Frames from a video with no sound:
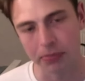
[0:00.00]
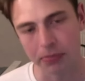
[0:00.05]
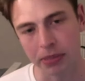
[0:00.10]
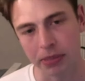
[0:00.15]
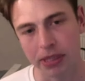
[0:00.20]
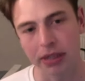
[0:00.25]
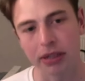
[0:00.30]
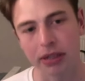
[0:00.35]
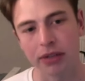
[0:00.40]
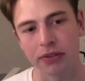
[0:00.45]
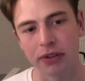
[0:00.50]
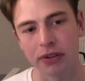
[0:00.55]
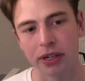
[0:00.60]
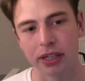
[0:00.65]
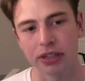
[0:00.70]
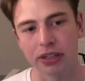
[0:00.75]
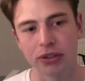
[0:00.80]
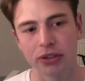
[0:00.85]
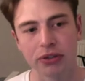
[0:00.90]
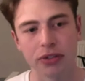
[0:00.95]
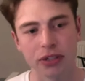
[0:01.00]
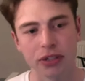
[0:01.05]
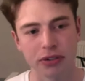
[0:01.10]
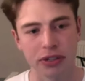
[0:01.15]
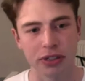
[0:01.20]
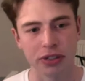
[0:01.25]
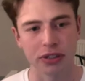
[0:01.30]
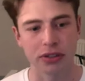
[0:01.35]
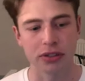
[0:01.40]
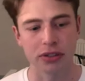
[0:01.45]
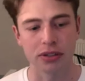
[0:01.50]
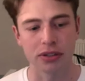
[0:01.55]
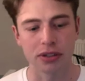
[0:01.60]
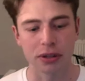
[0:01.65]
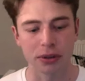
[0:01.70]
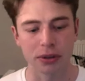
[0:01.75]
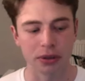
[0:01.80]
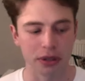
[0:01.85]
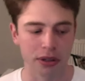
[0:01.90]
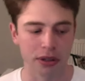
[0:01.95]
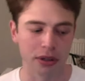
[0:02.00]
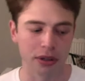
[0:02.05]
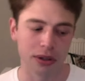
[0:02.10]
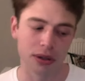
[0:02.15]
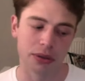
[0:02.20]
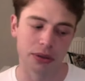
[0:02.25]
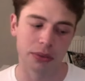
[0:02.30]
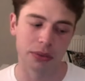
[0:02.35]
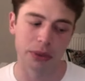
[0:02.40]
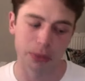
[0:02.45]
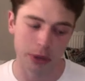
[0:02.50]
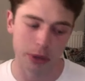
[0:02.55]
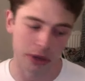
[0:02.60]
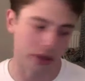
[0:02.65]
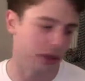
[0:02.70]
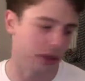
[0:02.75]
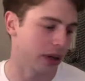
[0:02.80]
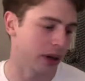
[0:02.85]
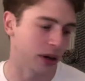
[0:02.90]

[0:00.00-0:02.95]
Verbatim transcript: particularly financial restrictions. So we're